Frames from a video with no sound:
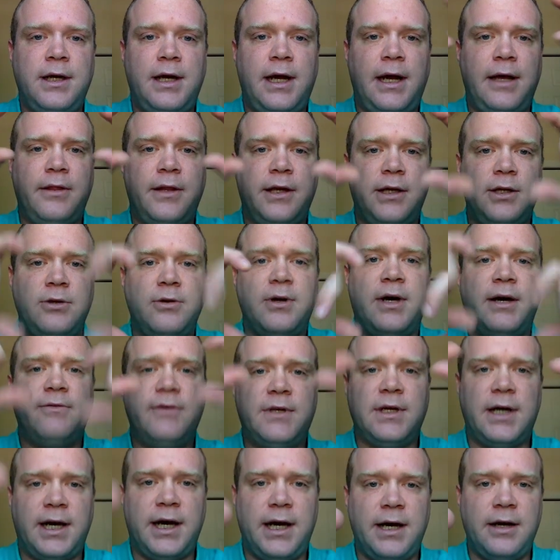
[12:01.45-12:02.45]
and then you
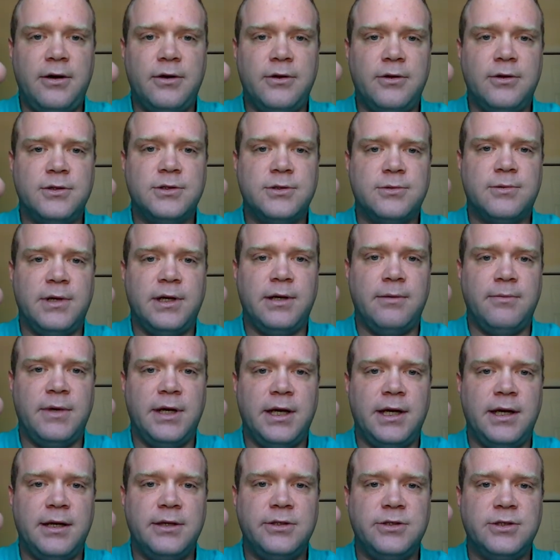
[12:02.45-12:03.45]
have to hire those right
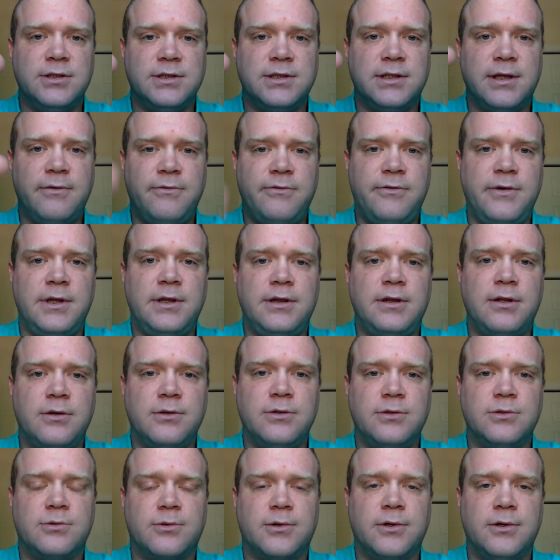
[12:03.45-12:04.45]
managers that fit
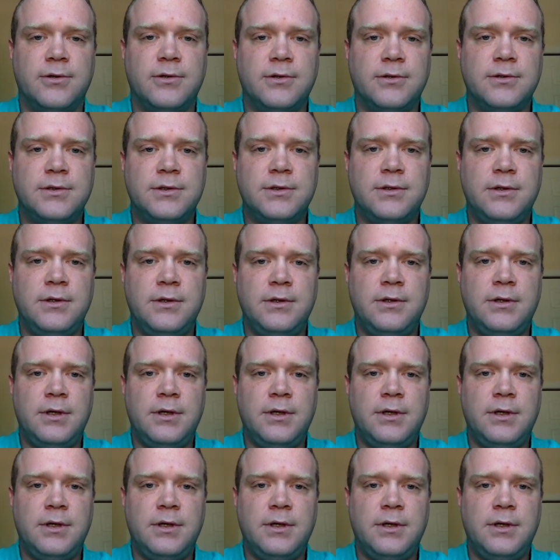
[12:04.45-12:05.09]
those roles.